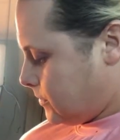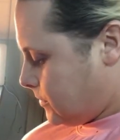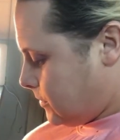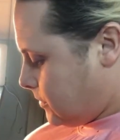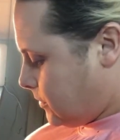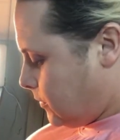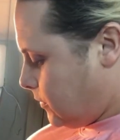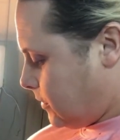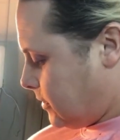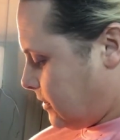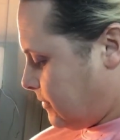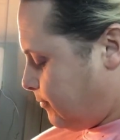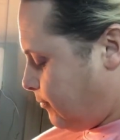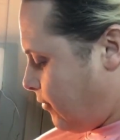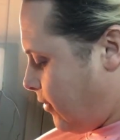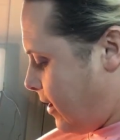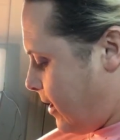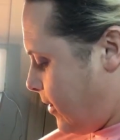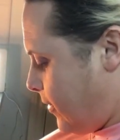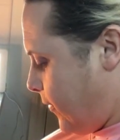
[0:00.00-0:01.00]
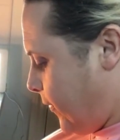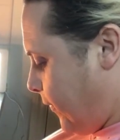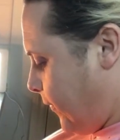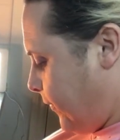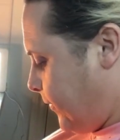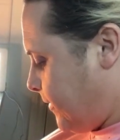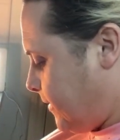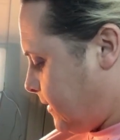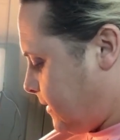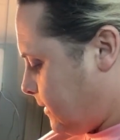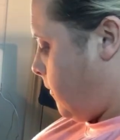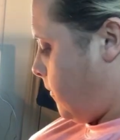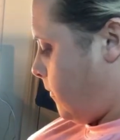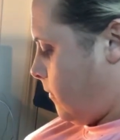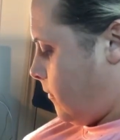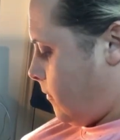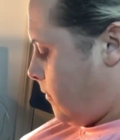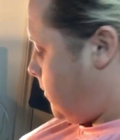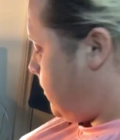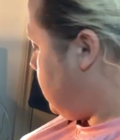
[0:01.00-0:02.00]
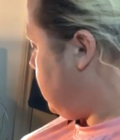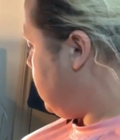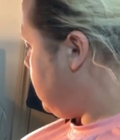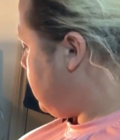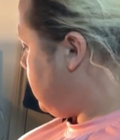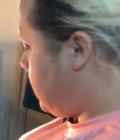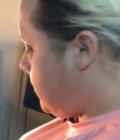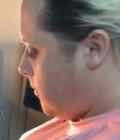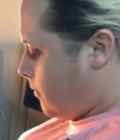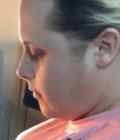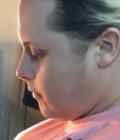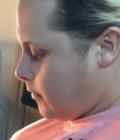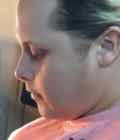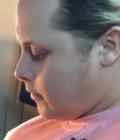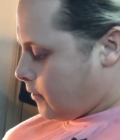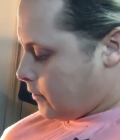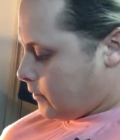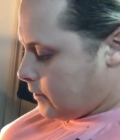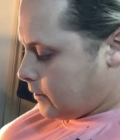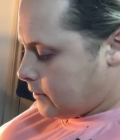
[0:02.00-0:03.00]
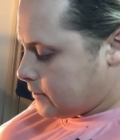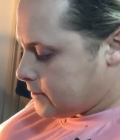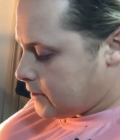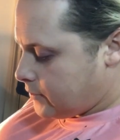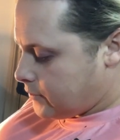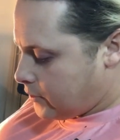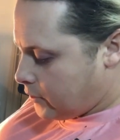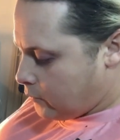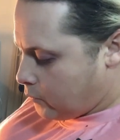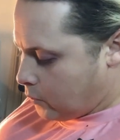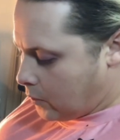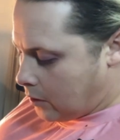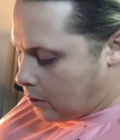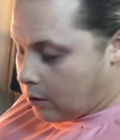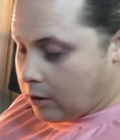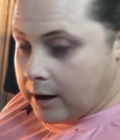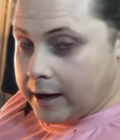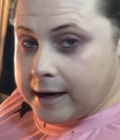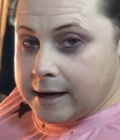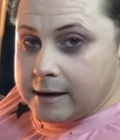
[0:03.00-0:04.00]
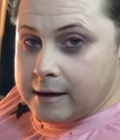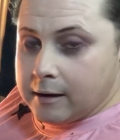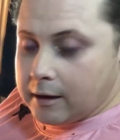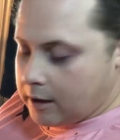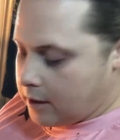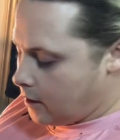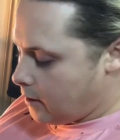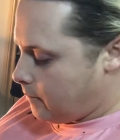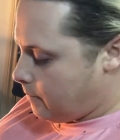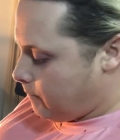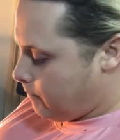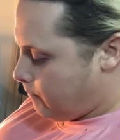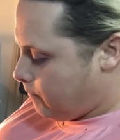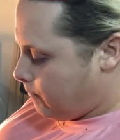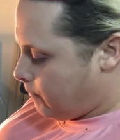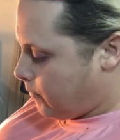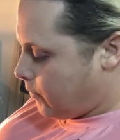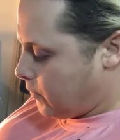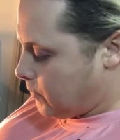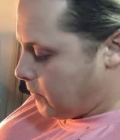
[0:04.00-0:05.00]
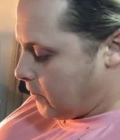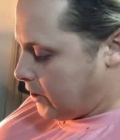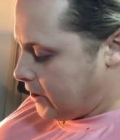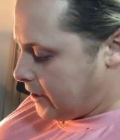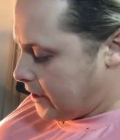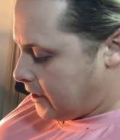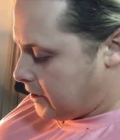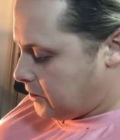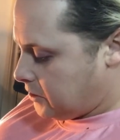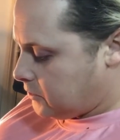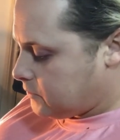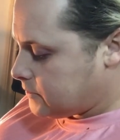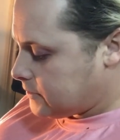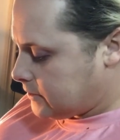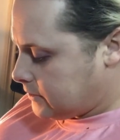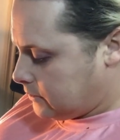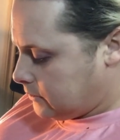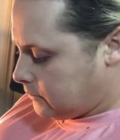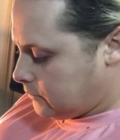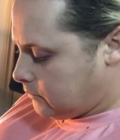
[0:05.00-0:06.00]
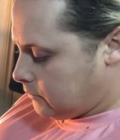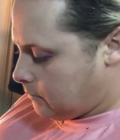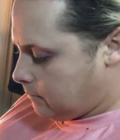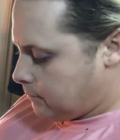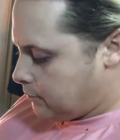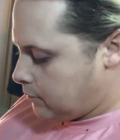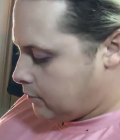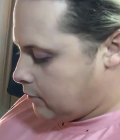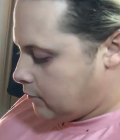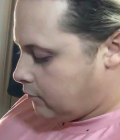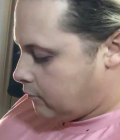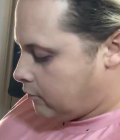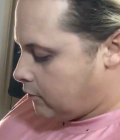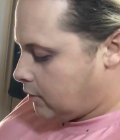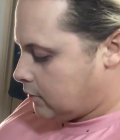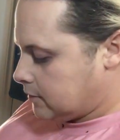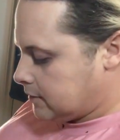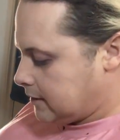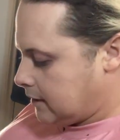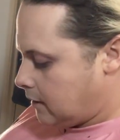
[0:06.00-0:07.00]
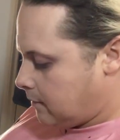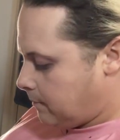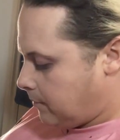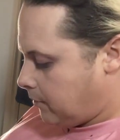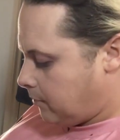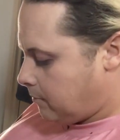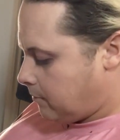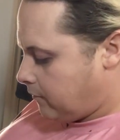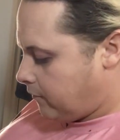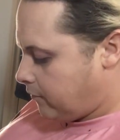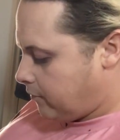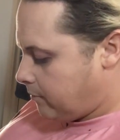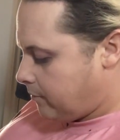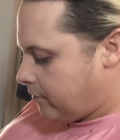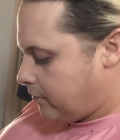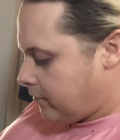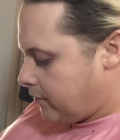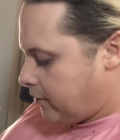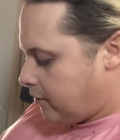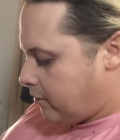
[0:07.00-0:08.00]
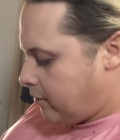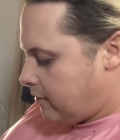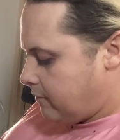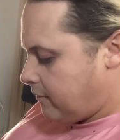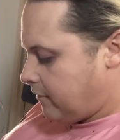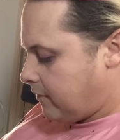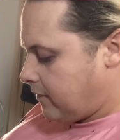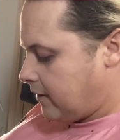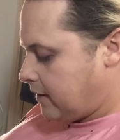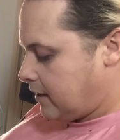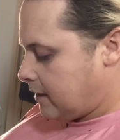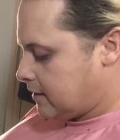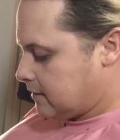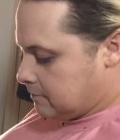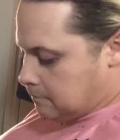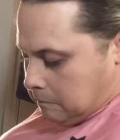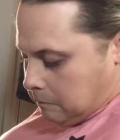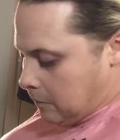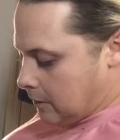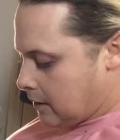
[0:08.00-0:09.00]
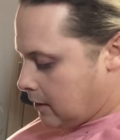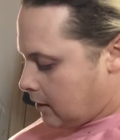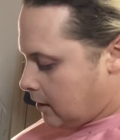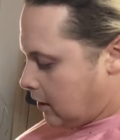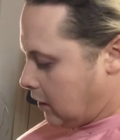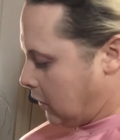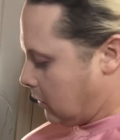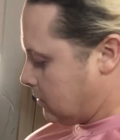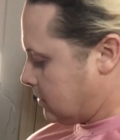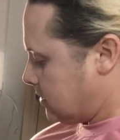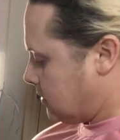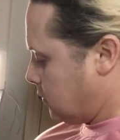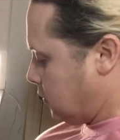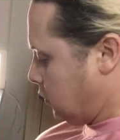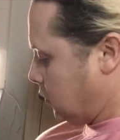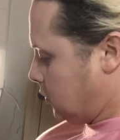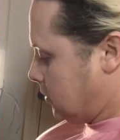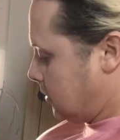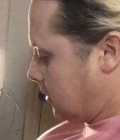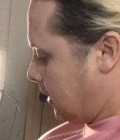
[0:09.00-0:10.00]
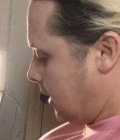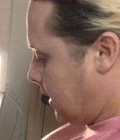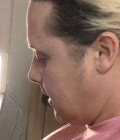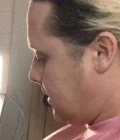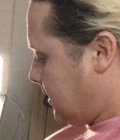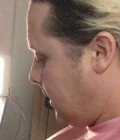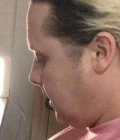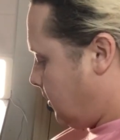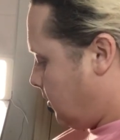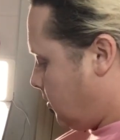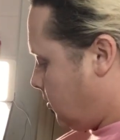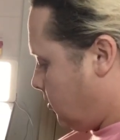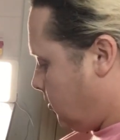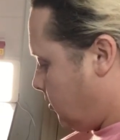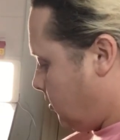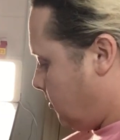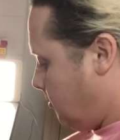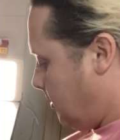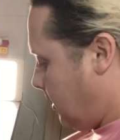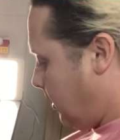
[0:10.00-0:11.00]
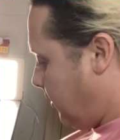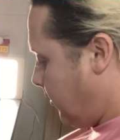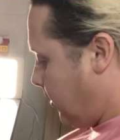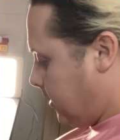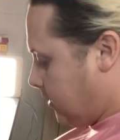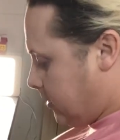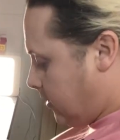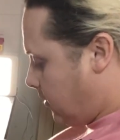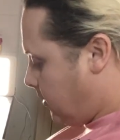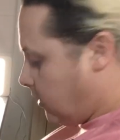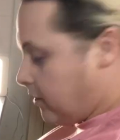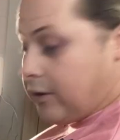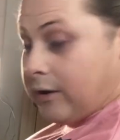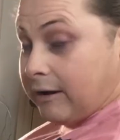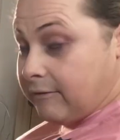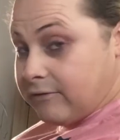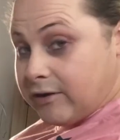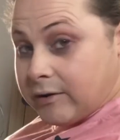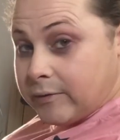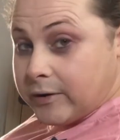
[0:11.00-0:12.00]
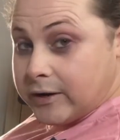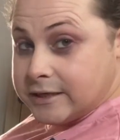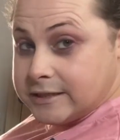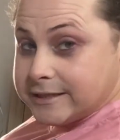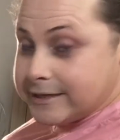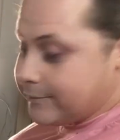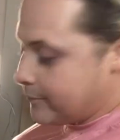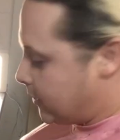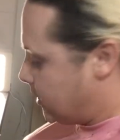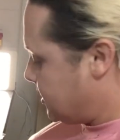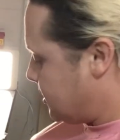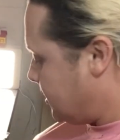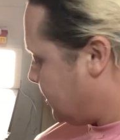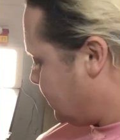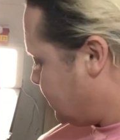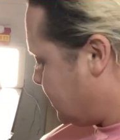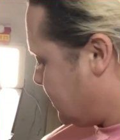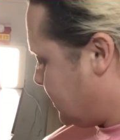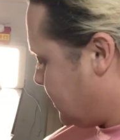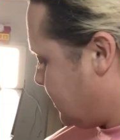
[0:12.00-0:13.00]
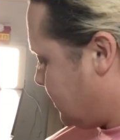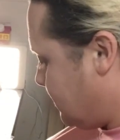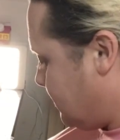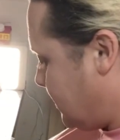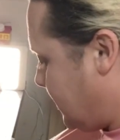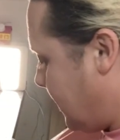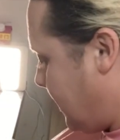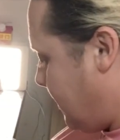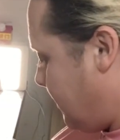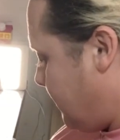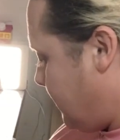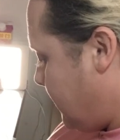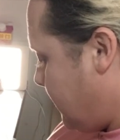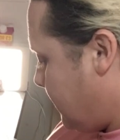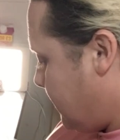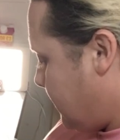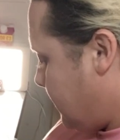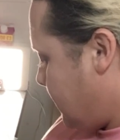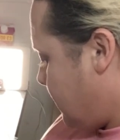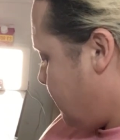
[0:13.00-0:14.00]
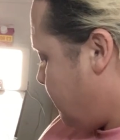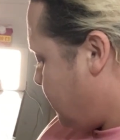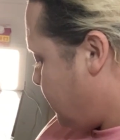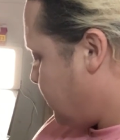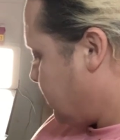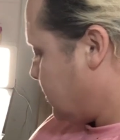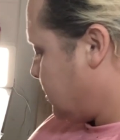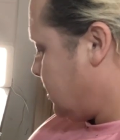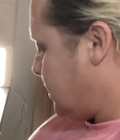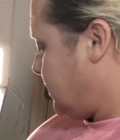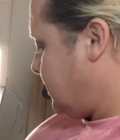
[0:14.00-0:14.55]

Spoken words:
Do the sprouts. Now, I don't know why, but my nan used to put a cross in the bottom of them with the knife. I think it helps the water get in and cook them better. I don't know. I have no idea why she used to do that, but she